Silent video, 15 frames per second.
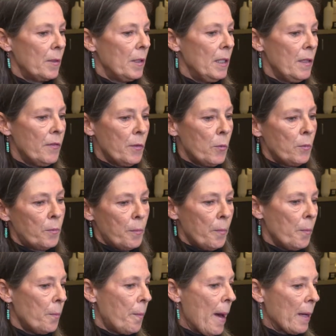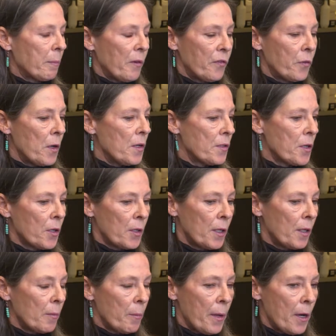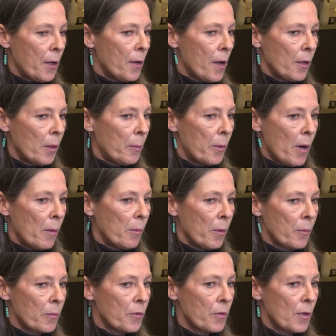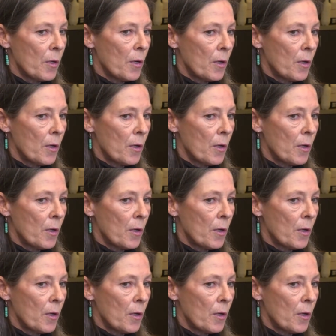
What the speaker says: even back before I started getting periodontal problems,